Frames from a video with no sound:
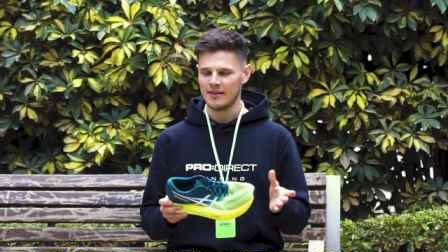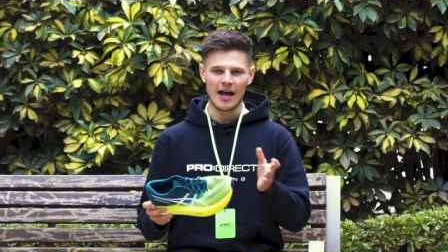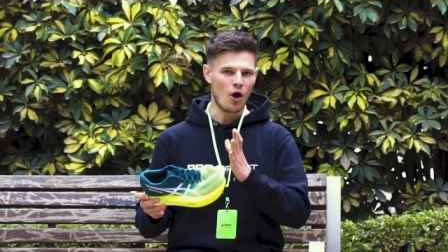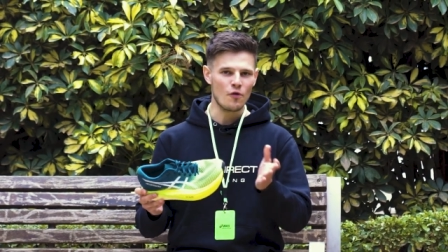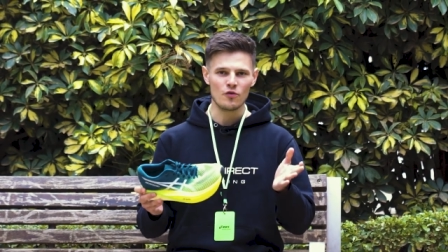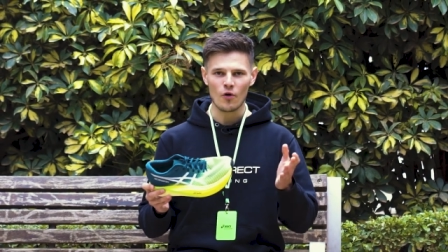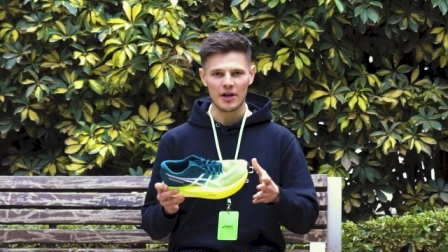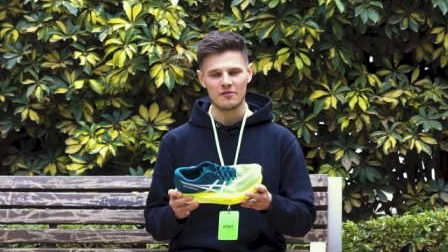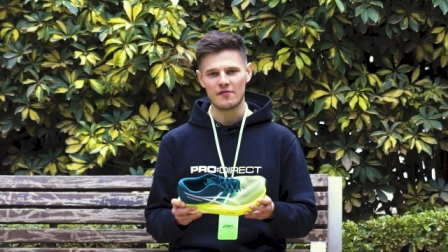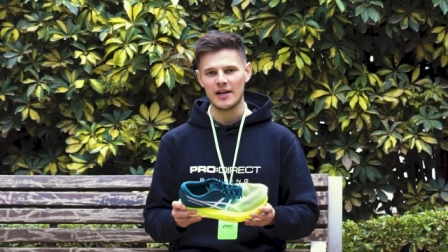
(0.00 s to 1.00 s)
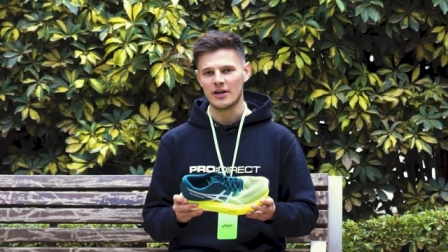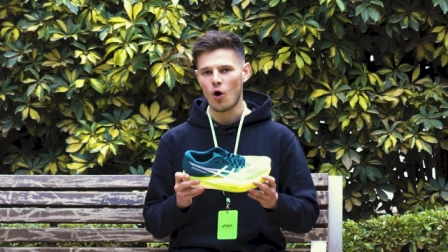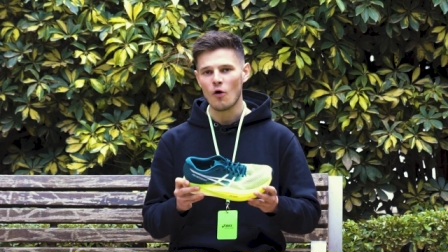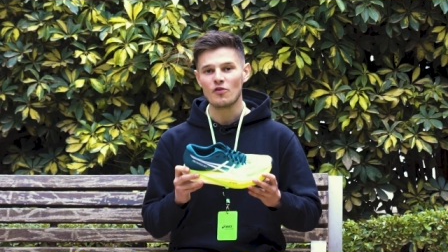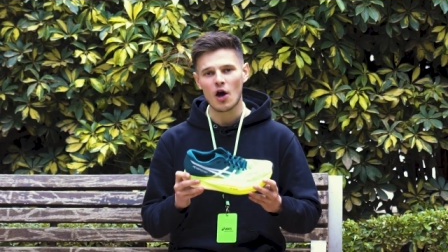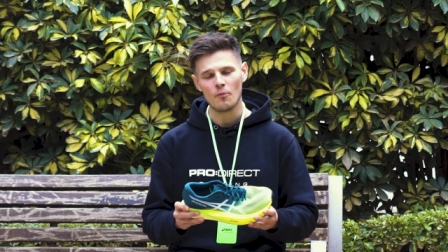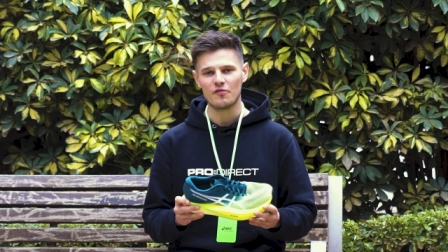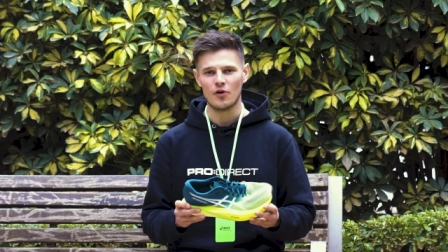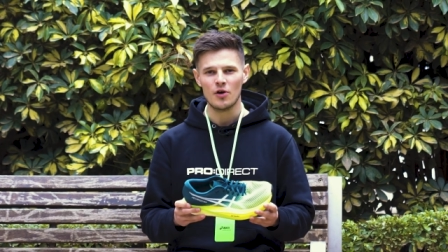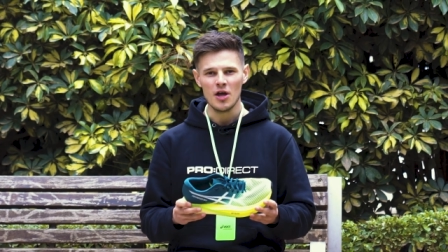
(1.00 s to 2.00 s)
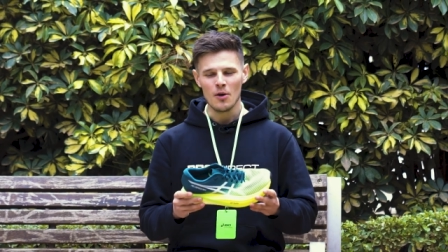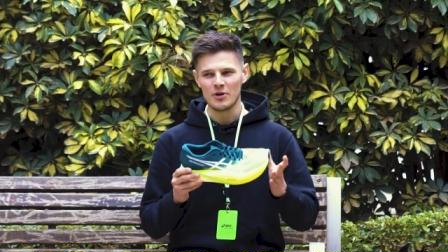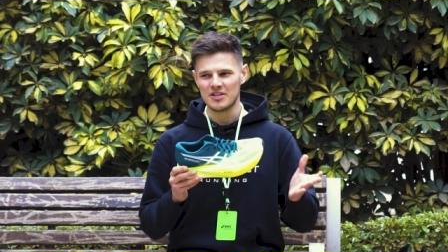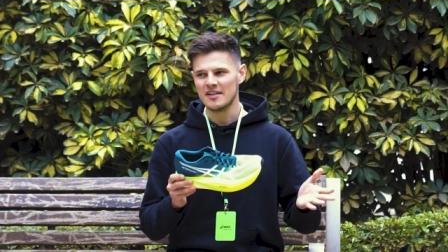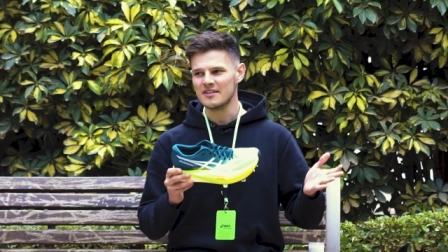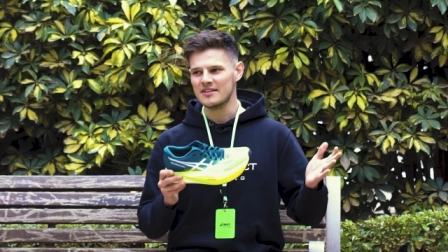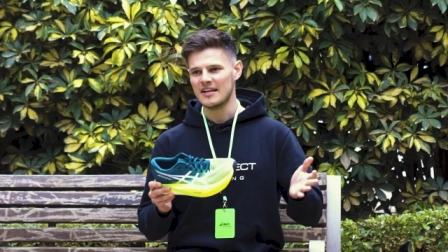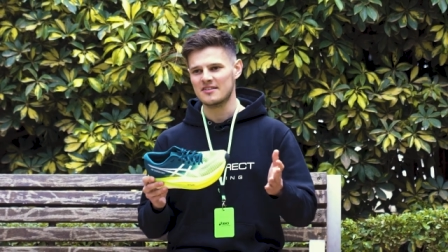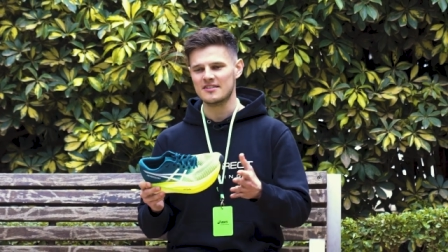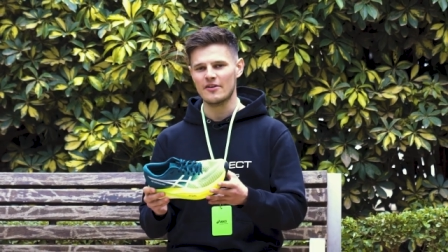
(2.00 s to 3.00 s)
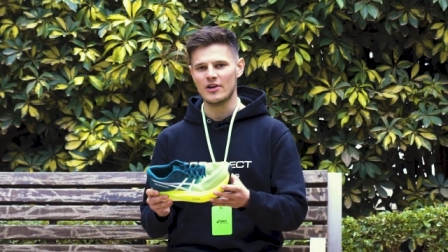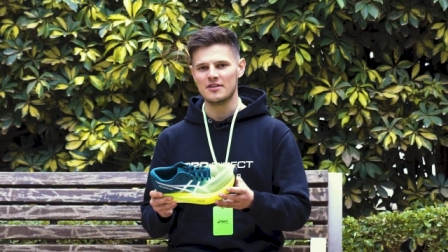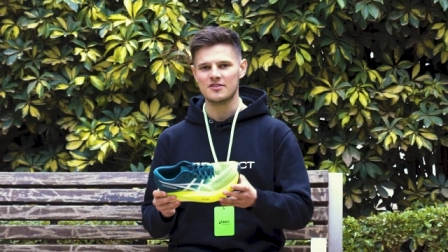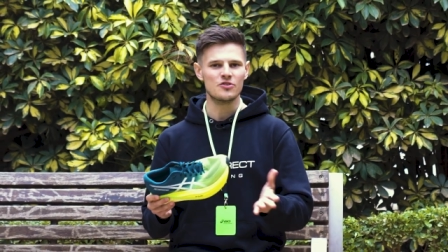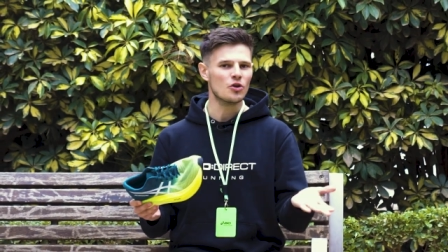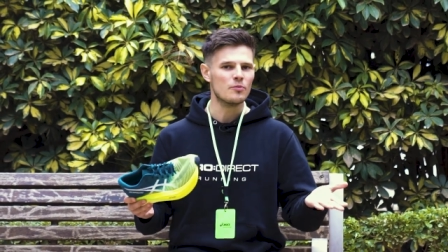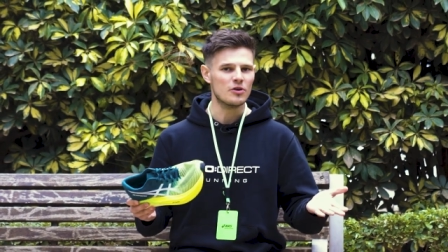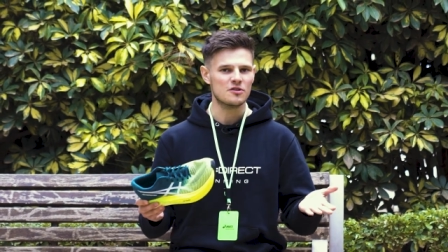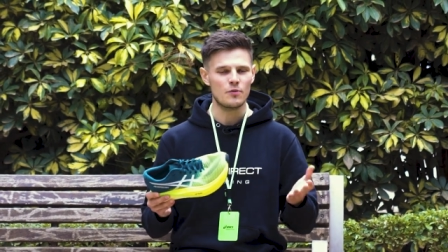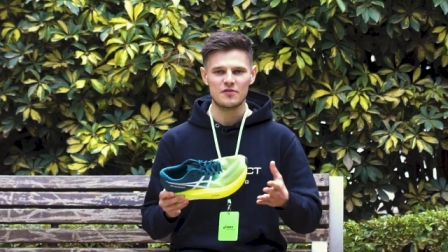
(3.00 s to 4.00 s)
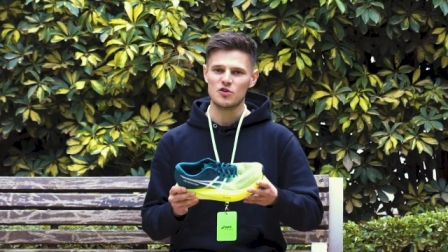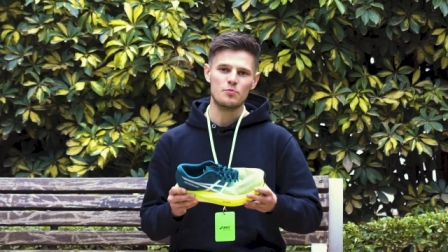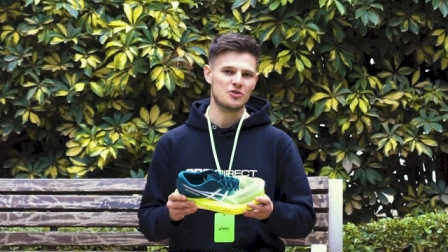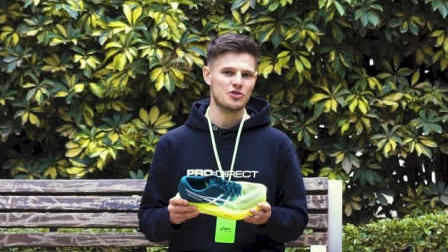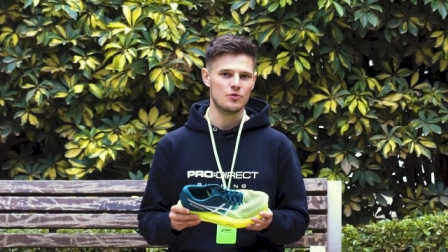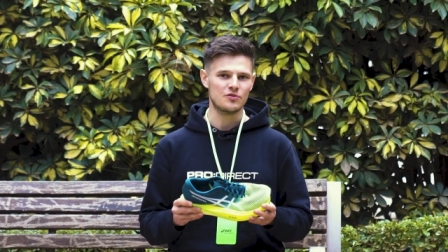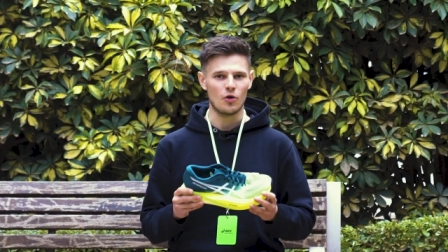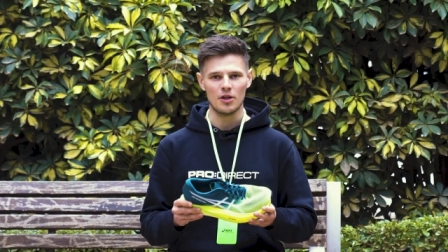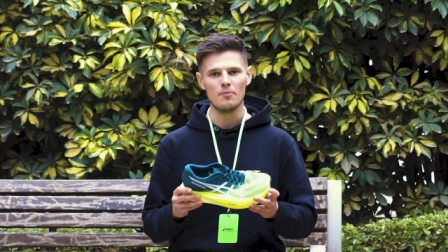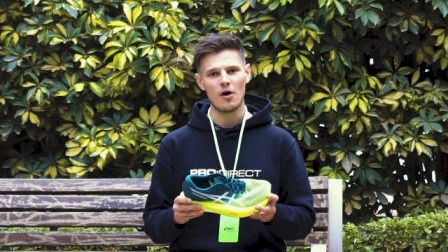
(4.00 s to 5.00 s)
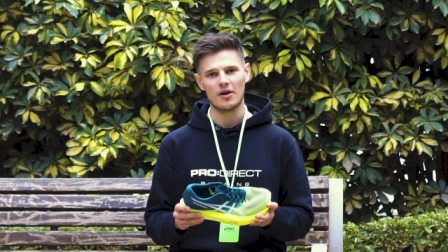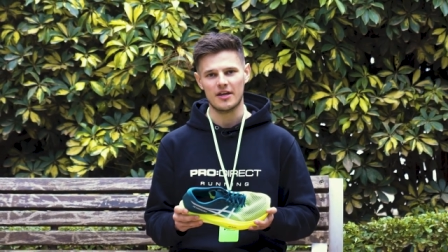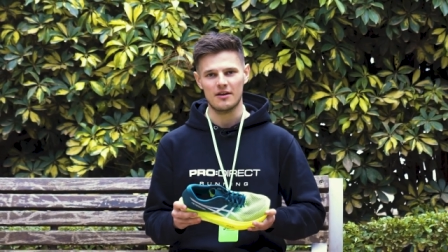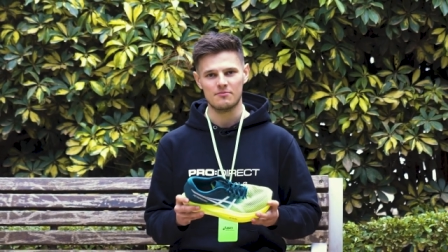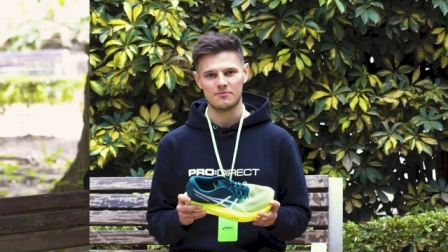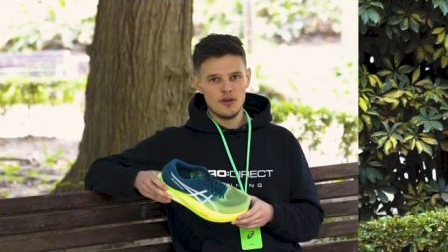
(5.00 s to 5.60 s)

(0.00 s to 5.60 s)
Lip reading: that overriding feeling of comfort, which isn't necessarily synonymous with super shoes on the market.